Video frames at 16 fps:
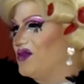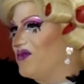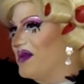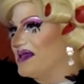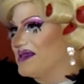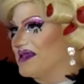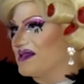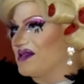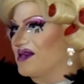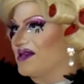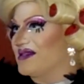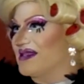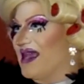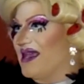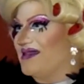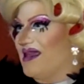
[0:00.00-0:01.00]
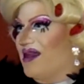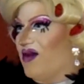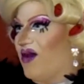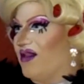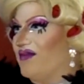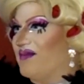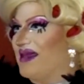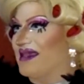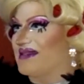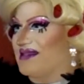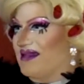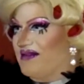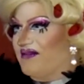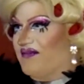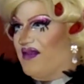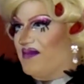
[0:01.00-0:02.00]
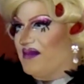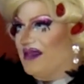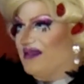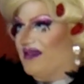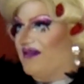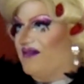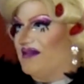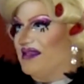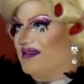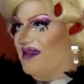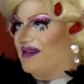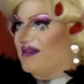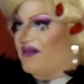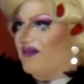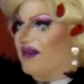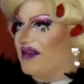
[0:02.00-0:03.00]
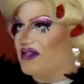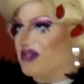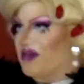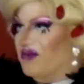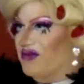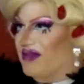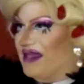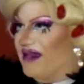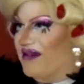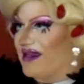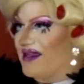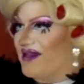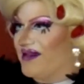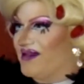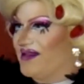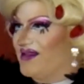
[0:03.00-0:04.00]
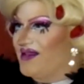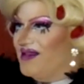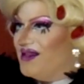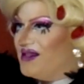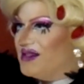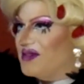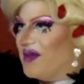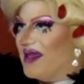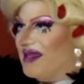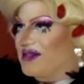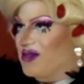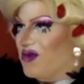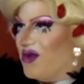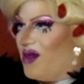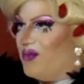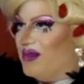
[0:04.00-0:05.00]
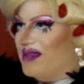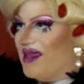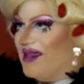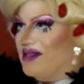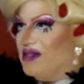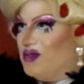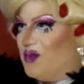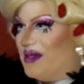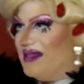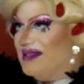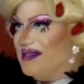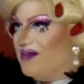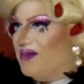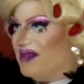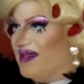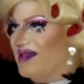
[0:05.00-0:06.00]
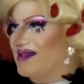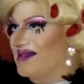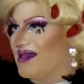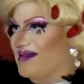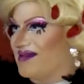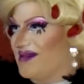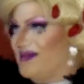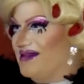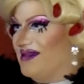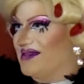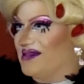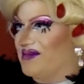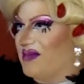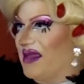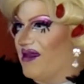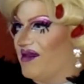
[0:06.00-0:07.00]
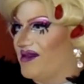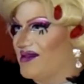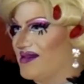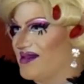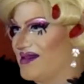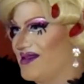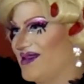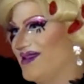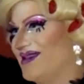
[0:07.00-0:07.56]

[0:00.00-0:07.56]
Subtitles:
two of my sisters, and then all of my extended family lived in like the very general area. So I got to grow up with like 20 siblings and a dozen parents.